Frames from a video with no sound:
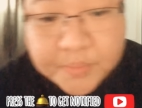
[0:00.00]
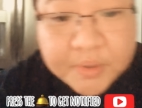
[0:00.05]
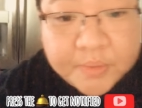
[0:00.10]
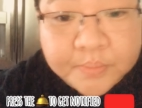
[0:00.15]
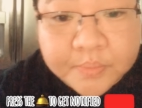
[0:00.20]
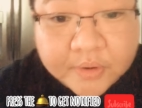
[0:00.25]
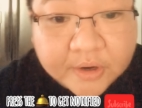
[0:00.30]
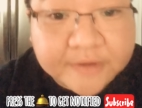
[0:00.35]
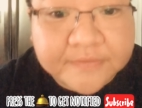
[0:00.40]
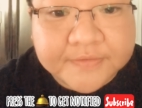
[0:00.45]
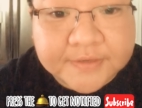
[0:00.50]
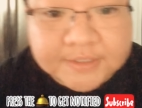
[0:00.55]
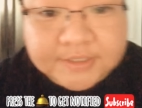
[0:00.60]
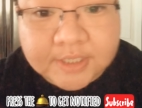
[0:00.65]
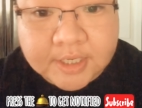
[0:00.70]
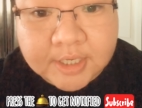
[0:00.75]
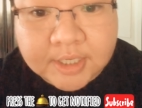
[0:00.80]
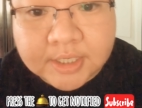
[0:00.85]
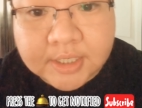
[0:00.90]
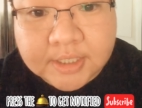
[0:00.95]
been
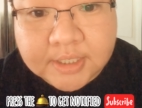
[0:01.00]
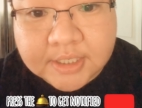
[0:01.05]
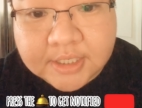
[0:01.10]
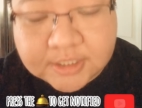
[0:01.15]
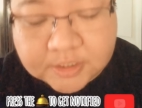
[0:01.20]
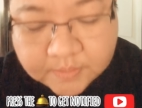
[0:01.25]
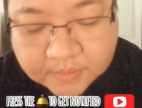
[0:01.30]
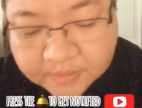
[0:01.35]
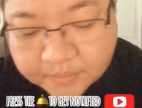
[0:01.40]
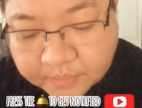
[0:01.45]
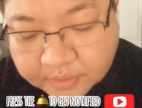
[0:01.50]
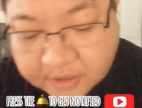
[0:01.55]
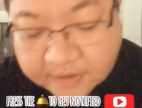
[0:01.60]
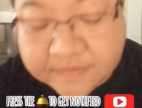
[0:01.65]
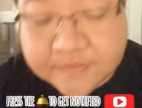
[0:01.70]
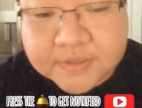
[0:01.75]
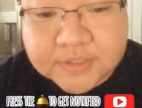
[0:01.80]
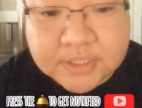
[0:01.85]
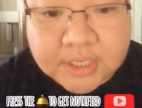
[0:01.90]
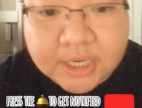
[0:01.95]
prophesied it's been
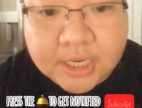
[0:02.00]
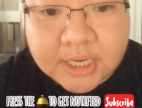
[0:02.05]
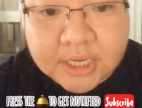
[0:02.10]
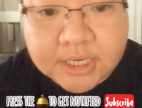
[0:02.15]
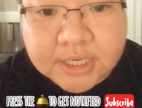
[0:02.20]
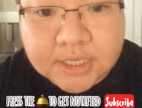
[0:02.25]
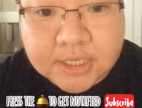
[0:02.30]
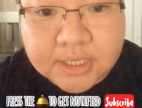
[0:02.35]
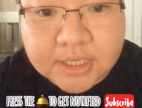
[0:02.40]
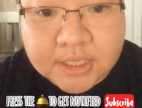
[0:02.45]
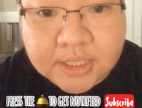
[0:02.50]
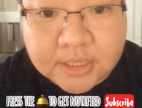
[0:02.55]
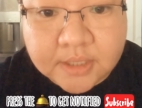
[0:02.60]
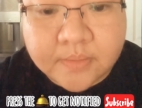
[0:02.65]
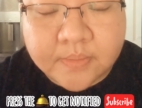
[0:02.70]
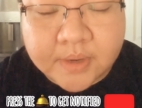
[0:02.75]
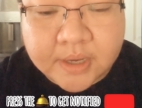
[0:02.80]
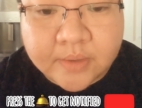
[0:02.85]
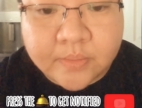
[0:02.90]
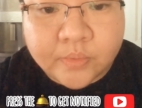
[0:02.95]
prophesied in
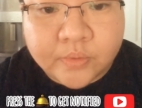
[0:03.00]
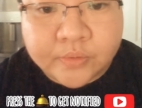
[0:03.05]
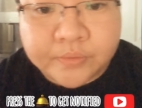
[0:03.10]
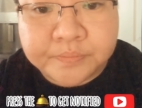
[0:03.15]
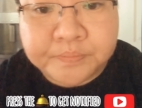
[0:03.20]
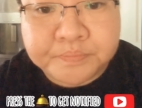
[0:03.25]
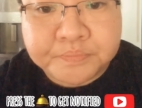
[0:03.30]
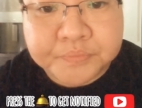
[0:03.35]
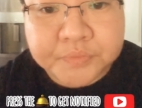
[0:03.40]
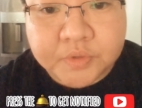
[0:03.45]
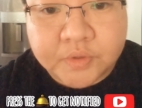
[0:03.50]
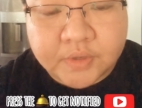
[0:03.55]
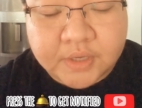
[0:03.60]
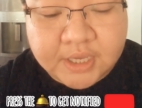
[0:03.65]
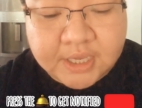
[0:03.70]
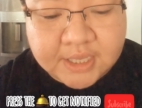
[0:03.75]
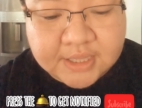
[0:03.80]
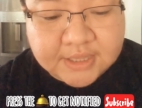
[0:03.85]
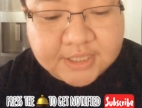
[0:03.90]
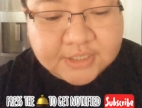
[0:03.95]
the bible
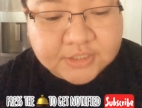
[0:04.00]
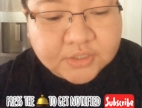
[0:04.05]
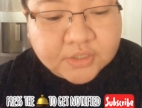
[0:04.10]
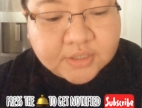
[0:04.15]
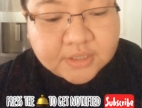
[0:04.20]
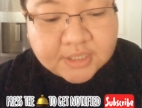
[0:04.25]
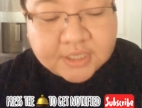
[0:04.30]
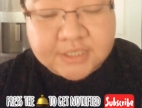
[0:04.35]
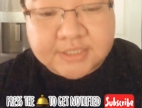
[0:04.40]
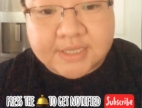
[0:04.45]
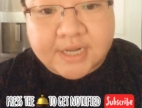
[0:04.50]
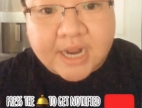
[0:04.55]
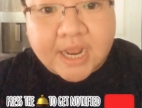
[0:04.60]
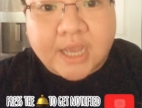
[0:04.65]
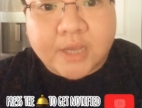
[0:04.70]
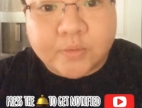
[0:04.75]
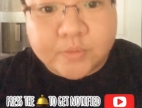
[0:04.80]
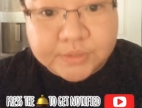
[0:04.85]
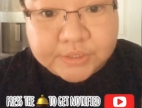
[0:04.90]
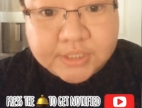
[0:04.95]
okay and these are things that
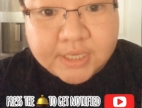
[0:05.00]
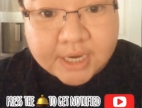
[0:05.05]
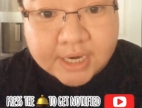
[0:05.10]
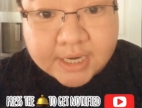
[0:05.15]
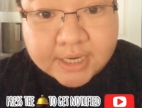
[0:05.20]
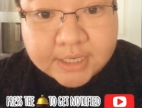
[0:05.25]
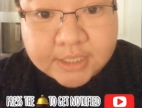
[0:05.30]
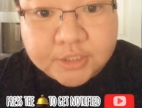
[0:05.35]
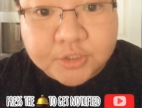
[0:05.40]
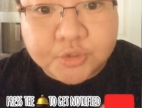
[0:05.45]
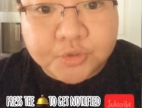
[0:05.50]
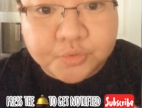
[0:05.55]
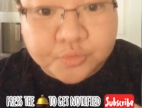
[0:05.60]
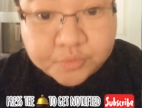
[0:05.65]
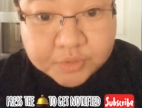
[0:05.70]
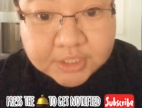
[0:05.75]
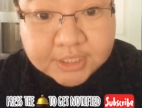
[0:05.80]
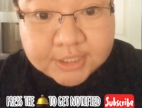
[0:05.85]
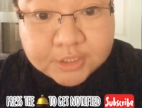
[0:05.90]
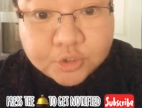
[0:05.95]
i was guided to
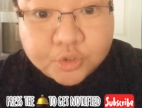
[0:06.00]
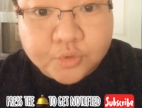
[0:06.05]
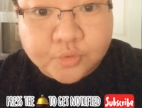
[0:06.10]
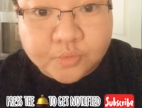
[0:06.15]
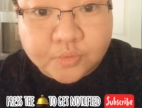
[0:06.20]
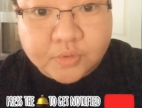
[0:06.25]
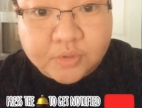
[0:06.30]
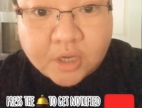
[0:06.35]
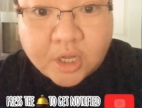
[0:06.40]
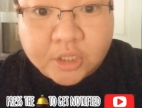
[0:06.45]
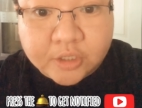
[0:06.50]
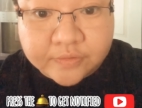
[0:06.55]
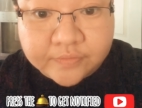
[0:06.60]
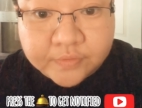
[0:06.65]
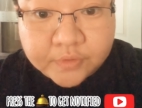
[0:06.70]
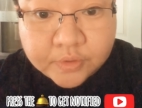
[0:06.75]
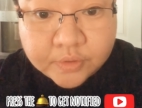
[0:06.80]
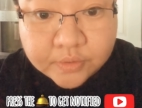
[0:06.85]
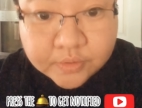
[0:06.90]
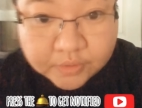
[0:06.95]
read to all
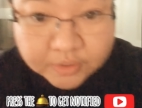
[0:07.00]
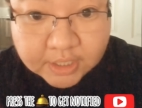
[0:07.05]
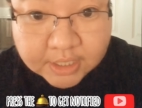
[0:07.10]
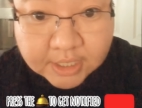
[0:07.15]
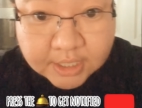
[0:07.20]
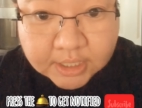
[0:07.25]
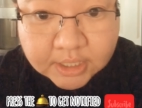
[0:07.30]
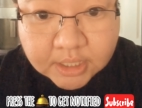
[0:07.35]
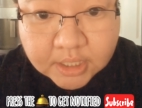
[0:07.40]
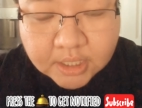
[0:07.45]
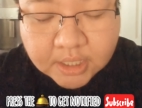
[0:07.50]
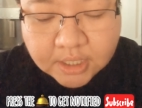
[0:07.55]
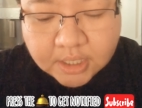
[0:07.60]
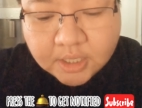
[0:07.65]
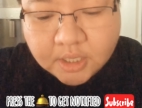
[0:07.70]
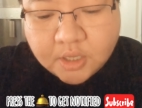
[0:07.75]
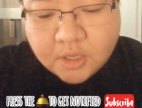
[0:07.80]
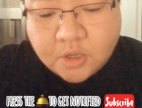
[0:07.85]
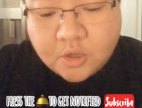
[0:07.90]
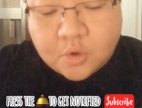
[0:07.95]
of you okay
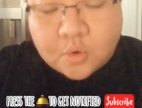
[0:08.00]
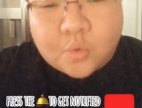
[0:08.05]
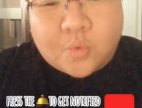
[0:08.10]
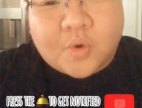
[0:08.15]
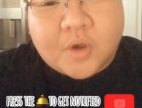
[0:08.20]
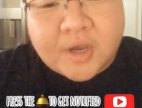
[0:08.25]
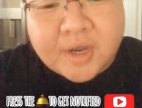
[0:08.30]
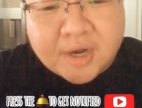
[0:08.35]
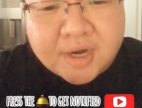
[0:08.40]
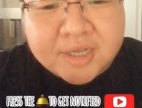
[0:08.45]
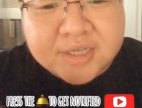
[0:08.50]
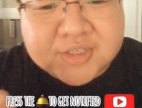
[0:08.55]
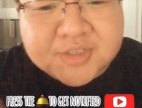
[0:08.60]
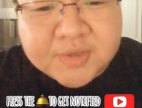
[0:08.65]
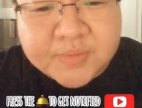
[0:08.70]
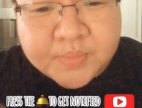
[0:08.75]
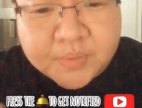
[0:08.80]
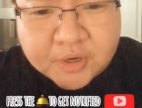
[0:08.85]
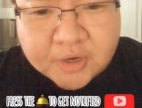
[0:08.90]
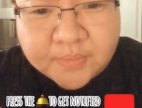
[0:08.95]
what is
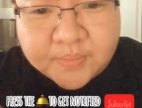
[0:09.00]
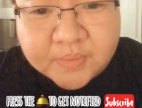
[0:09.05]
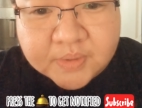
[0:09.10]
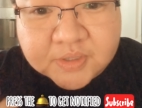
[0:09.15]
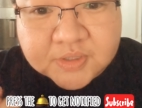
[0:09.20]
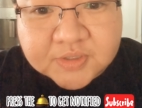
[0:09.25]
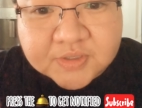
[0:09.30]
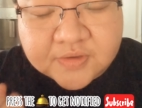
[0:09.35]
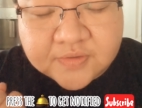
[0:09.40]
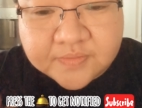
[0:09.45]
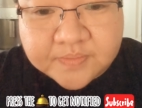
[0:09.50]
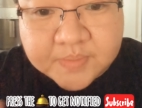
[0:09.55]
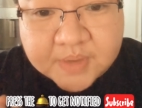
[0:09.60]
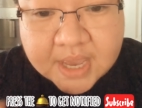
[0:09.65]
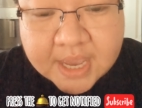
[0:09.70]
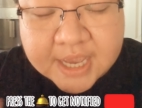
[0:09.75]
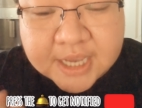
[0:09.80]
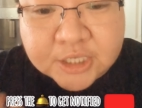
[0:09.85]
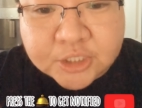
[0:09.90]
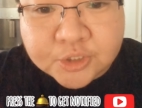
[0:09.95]
the purpose of
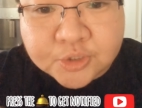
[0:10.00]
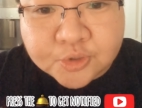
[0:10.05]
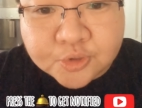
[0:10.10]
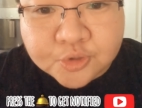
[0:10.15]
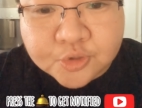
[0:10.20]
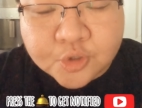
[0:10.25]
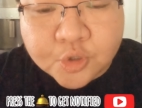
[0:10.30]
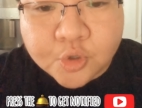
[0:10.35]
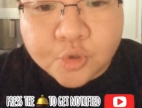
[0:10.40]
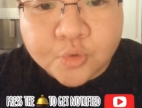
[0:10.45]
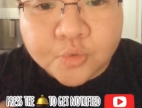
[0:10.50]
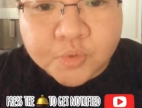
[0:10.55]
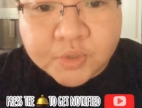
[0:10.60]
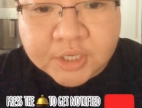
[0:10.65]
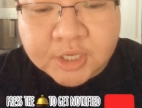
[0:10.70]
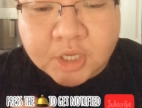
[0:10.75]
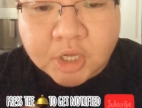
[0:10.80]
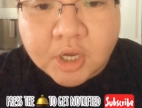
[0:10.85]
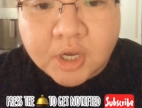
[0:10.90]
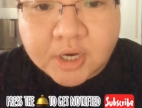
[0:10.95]
angels who
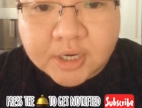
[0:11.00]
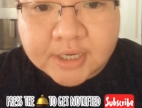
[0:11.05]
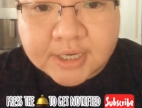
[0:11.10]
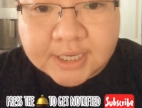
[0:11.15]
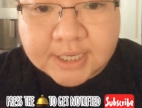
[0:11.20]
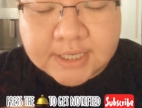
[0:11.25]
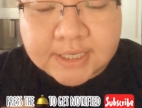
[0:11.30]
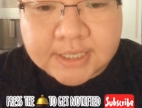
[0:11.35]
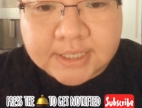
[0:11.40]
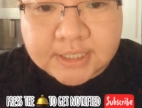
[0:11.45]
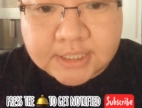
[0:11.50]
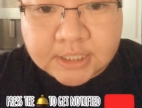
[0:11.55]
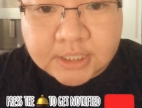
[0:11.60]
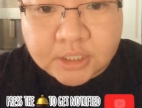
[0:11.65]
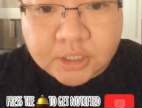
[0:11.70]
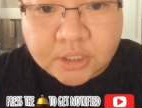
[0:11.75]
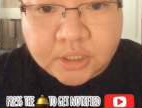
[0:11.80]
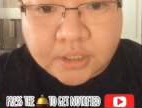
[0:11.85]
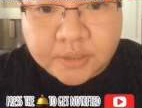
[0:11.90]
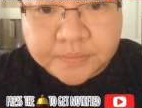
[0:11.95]
reincarnated
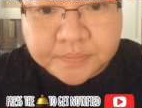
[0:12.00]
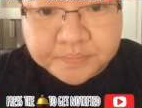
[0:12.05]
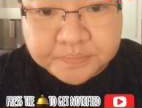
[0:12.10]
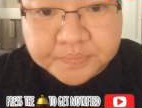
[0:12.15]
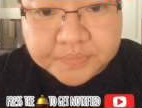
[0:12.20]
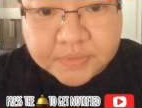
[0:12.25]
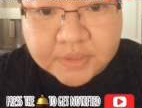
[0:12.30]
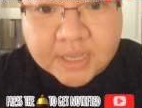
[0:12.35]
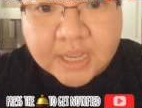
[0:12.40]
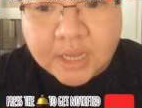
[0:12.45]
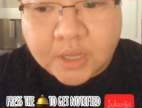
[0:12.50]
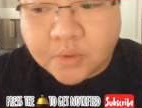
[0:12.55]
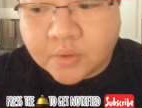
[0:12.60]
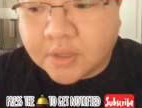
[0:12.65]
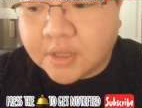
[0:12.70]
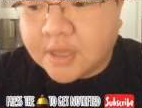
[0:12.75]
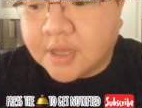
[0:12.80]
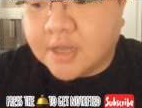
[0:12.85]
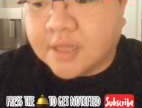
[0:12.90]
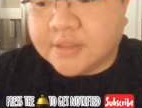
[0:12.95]
here now
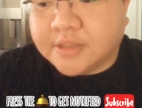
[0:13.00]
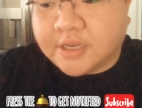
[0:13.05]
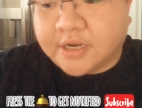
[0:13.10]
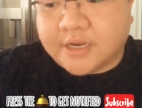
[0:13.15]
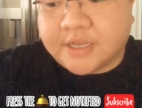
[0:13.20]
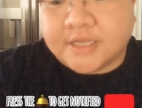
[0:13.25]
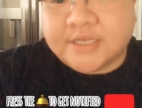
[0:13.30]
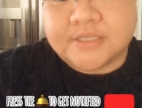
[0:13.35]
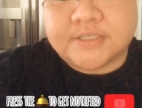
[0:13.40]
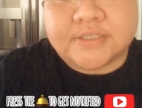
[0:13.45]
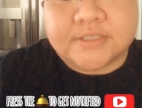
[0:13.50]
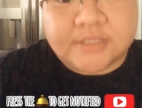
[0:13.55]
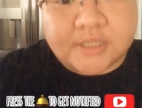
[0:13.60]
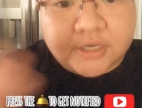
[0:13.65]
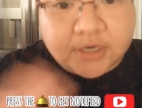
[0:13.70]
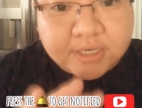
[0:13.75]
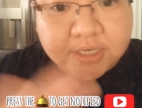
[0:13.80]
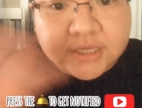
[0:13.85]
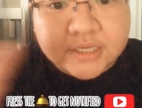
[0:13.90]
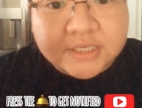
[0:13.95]
there is
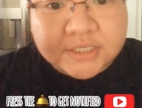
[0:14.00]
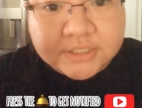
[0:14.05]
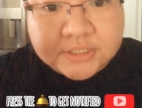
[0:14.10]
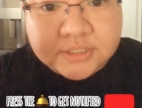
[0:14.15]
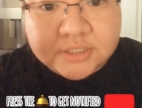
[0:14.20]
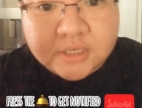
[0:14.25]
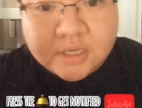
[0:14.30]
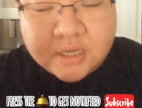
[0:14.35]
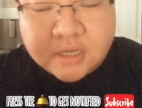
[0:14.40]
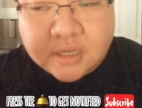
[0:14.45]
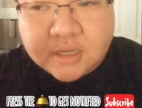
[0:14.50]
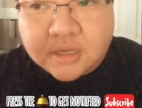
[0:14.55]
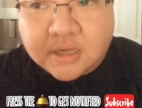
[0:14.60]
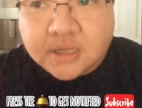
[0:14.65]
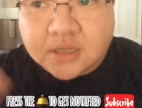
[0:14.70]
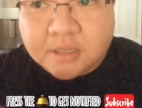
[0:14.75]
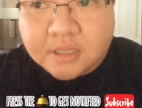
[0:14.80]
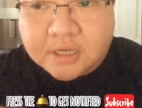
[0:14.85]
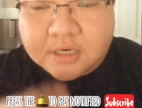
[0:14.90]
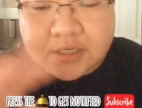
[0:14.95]
there is a,
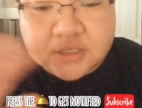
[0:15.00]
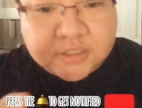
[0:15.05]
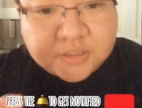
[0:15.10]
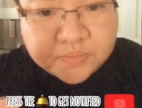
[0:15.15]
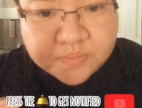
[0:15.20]
a lot of